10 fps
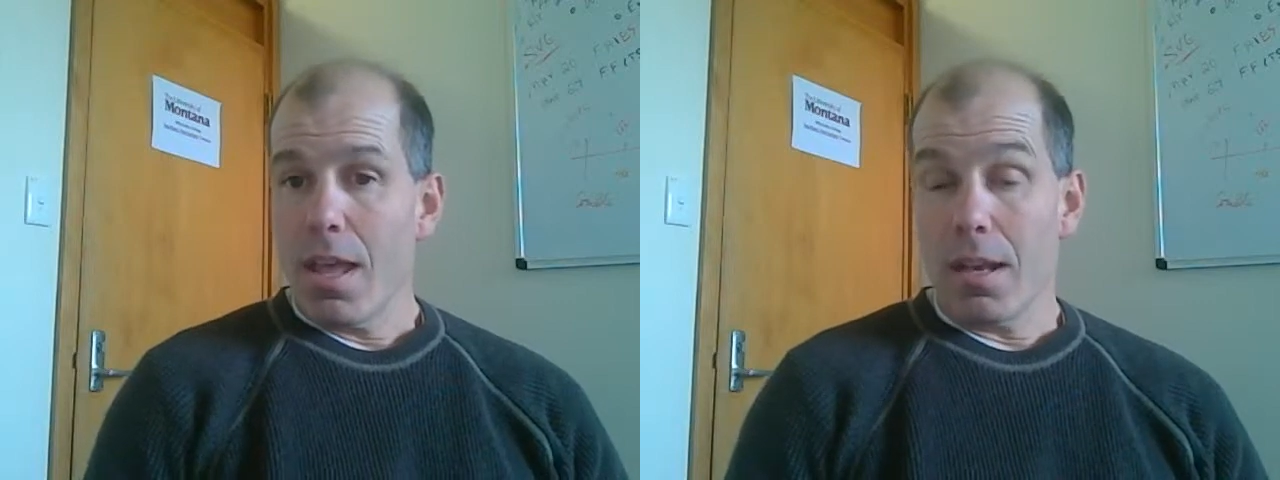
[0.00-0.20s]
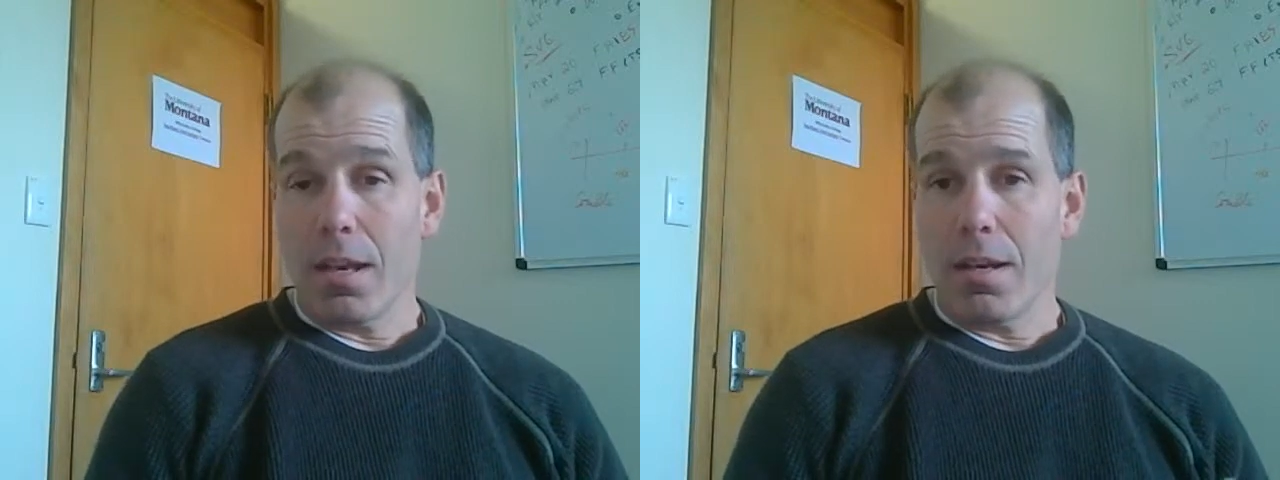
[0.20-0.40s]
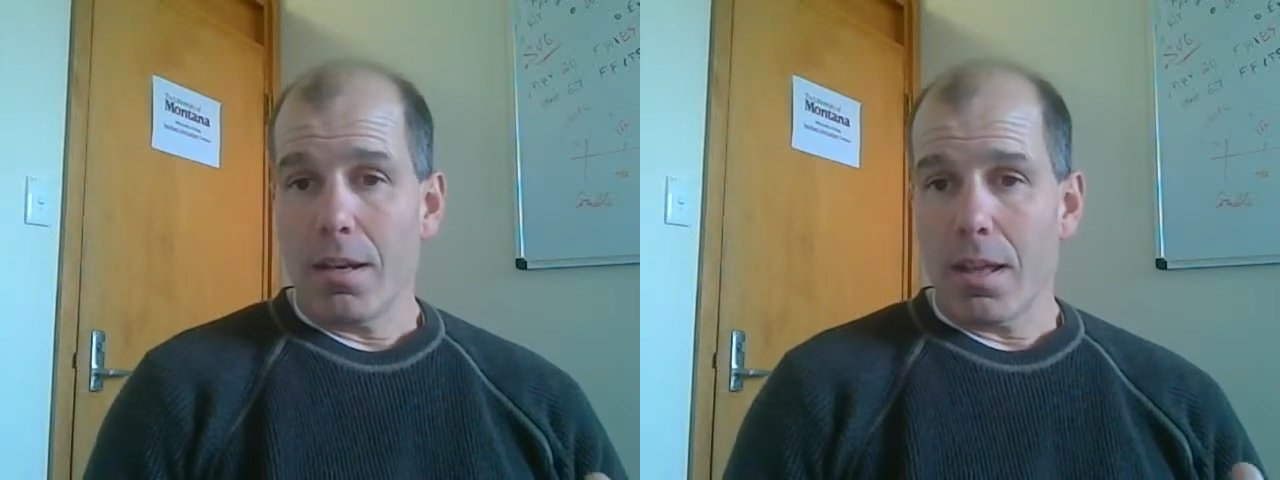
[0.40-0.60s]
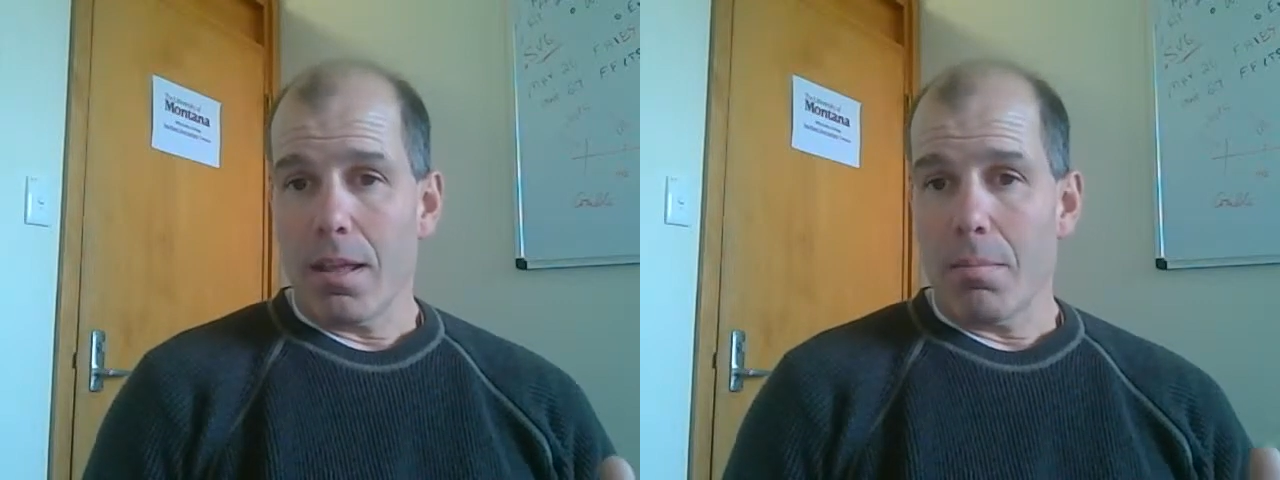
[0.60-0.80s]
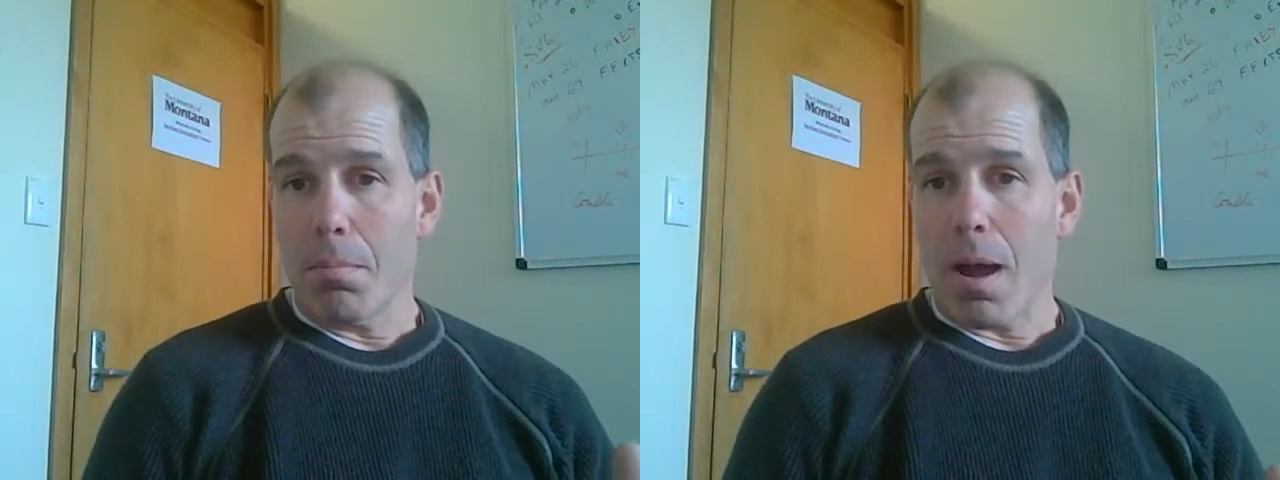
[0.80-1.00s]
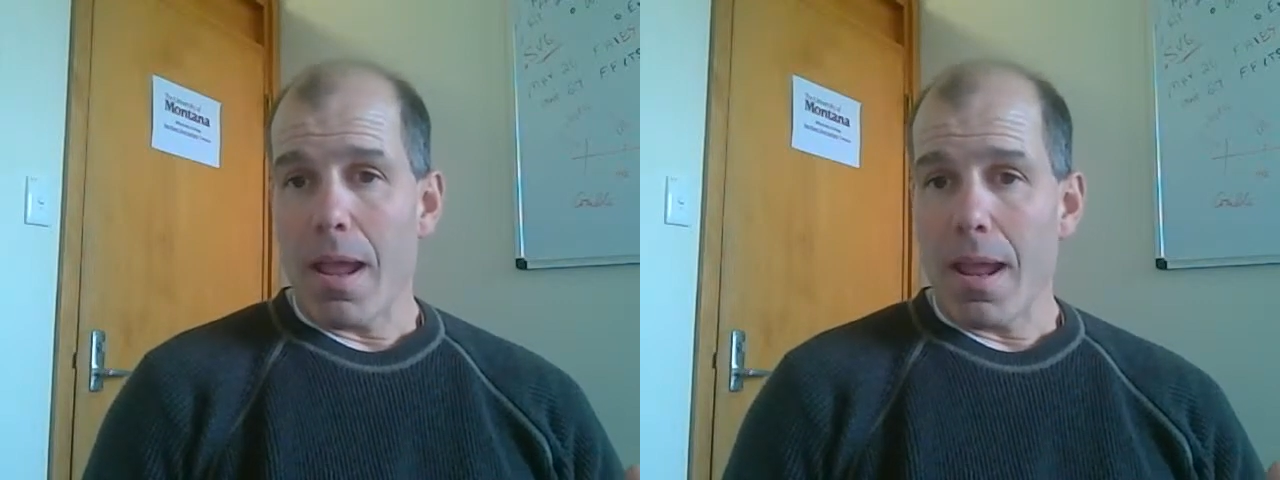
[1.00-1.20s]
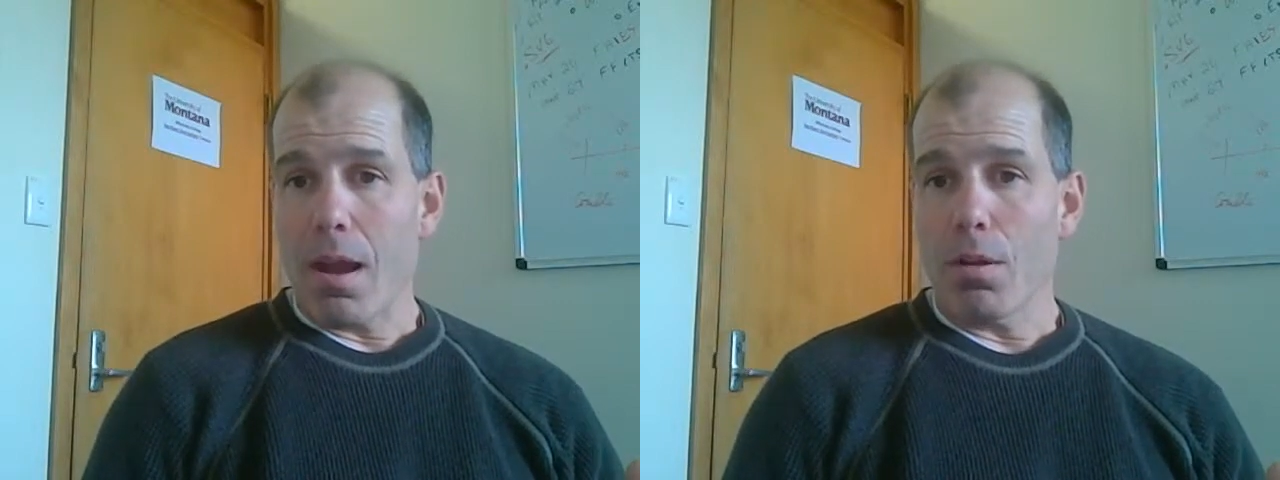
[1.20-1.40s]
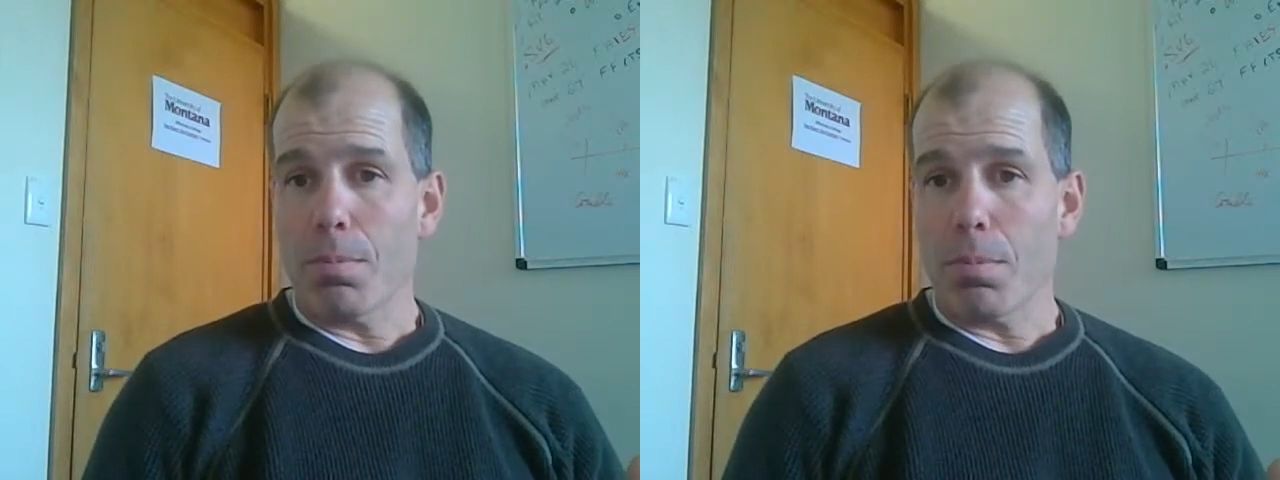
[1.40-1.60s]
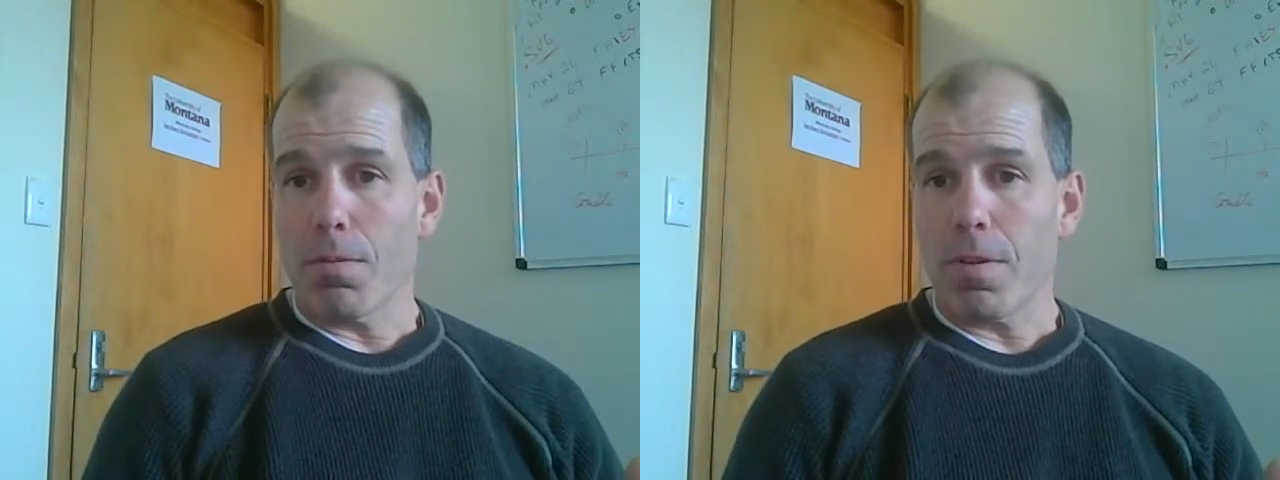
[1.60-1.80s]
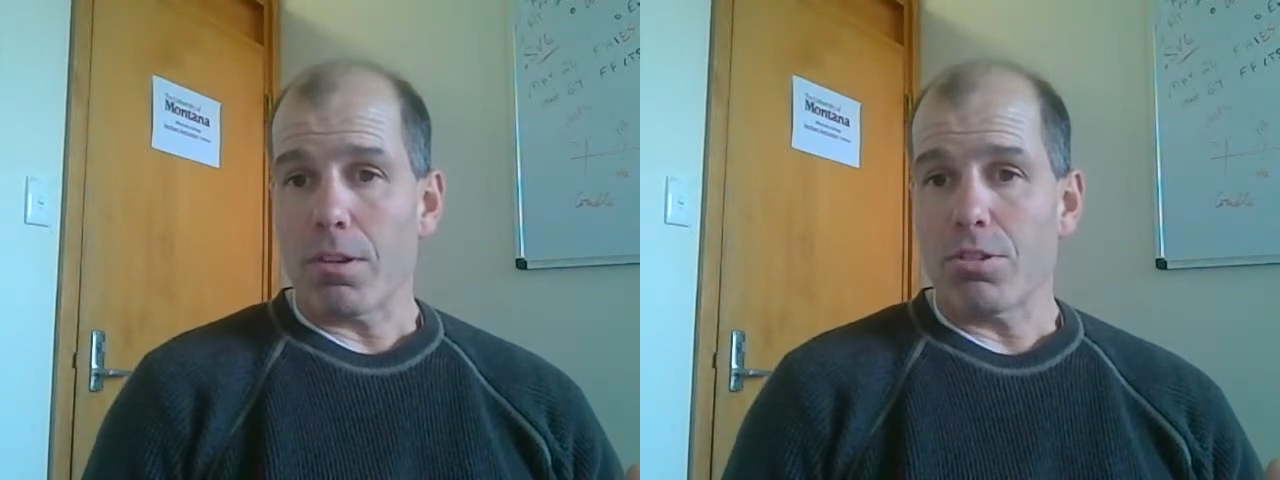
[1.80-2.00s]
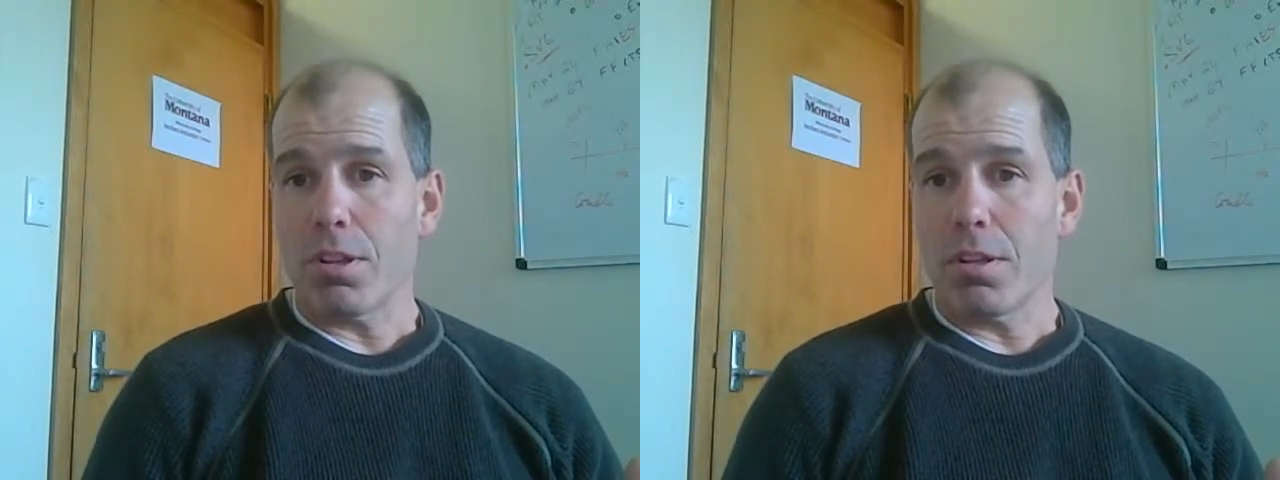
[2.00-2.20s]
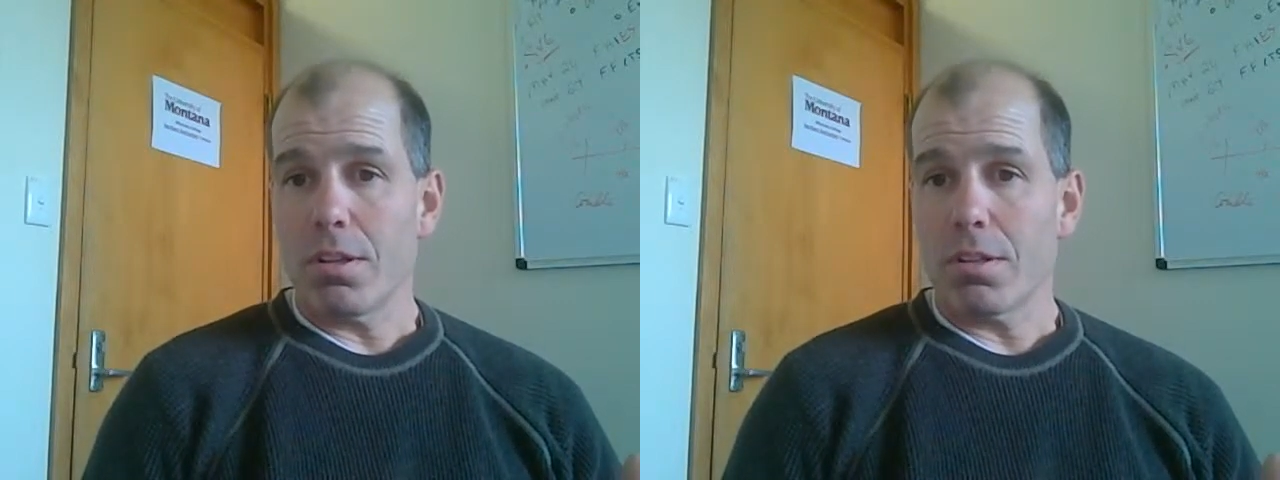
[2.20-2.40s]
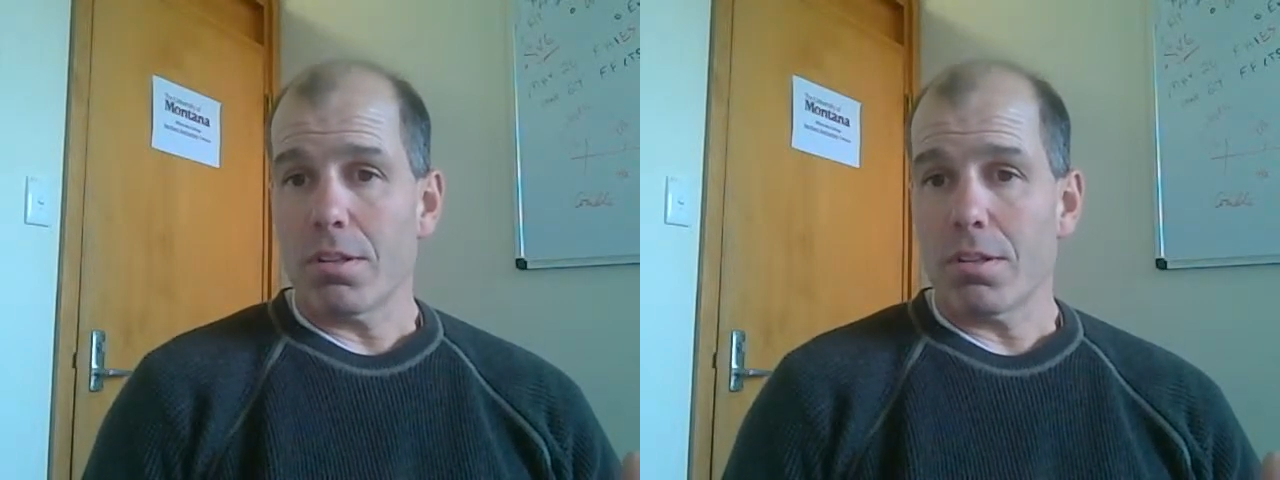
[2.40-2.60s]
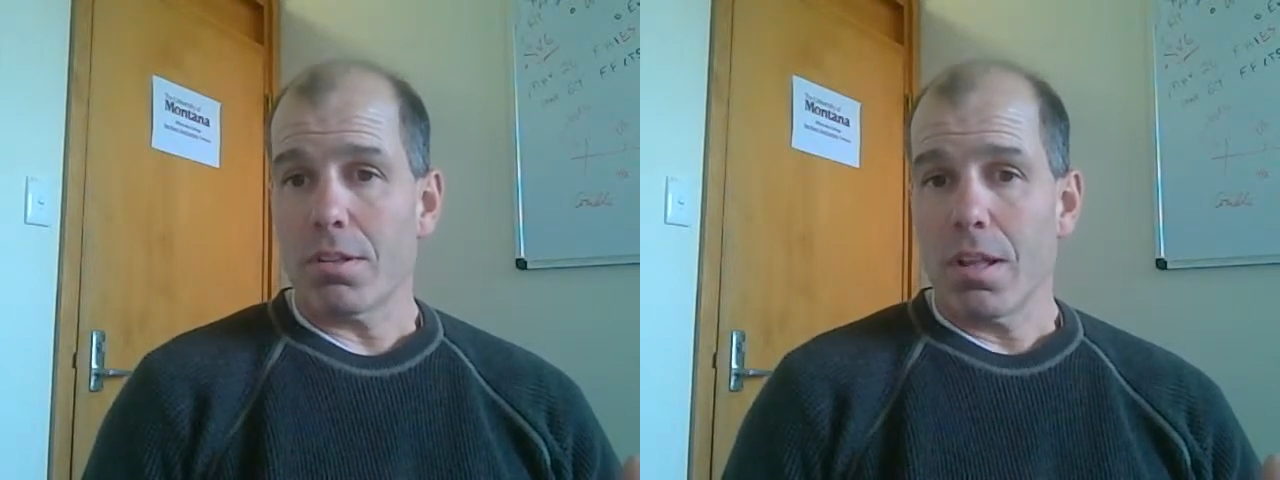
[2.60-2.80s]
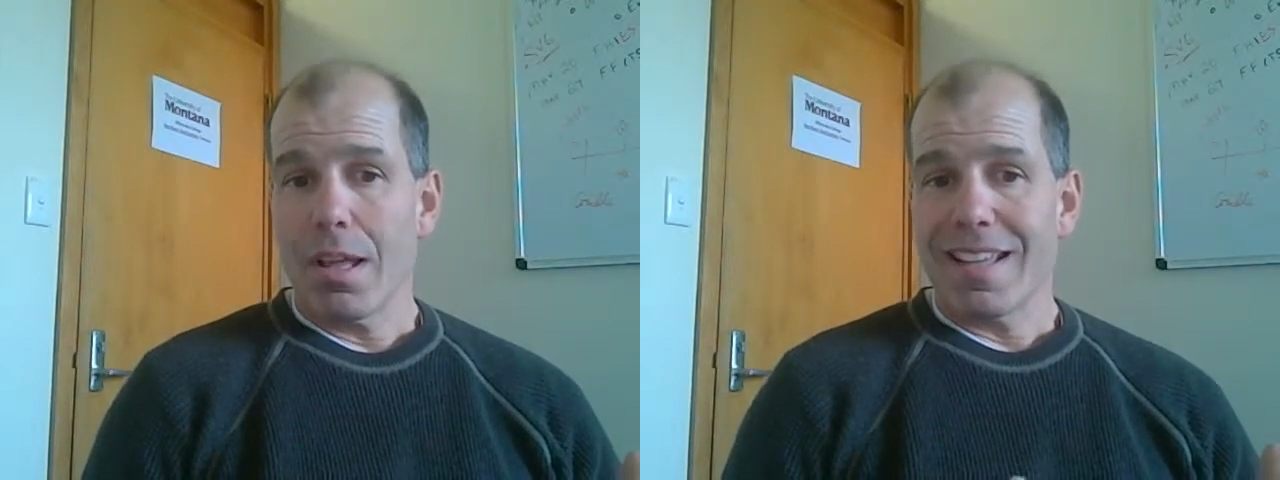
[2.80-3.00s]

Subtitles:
and then in the My Health Professions.